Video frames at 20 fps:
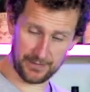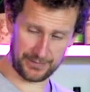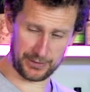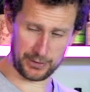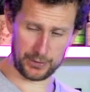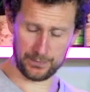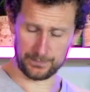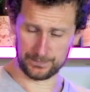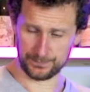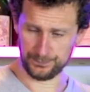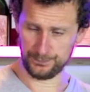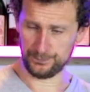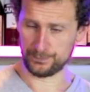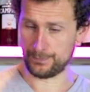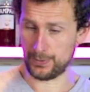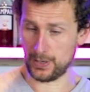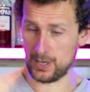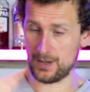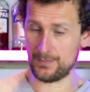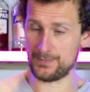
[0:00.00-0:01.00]
of you,
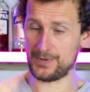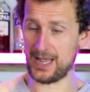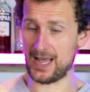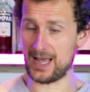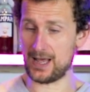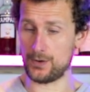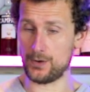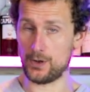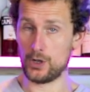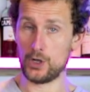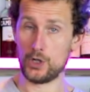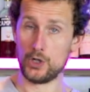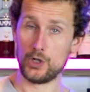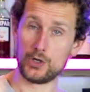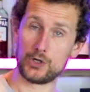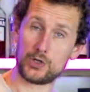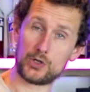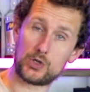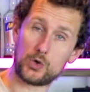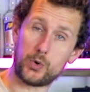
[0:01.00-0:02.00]
palm down,
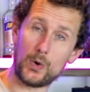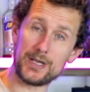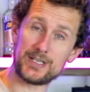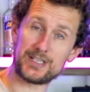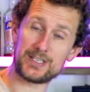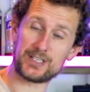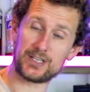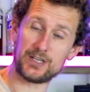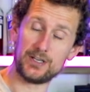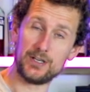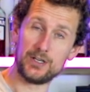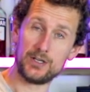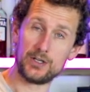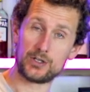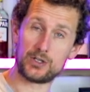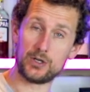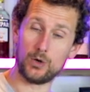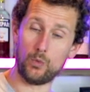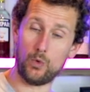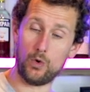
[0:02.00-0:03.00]
twist
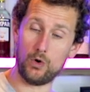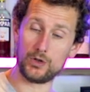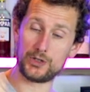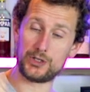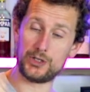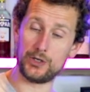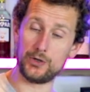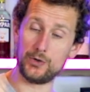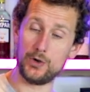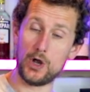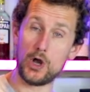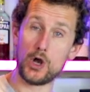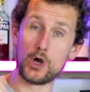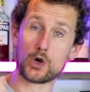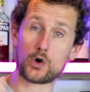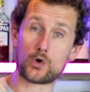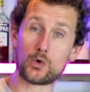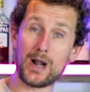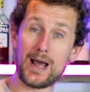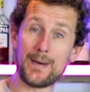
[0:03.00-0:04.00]
towards you
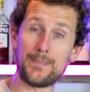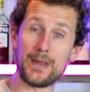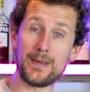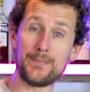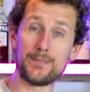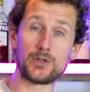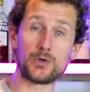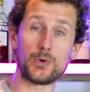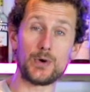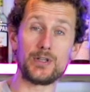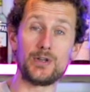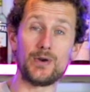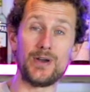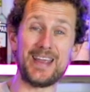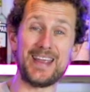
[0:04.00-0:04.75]
grab in between your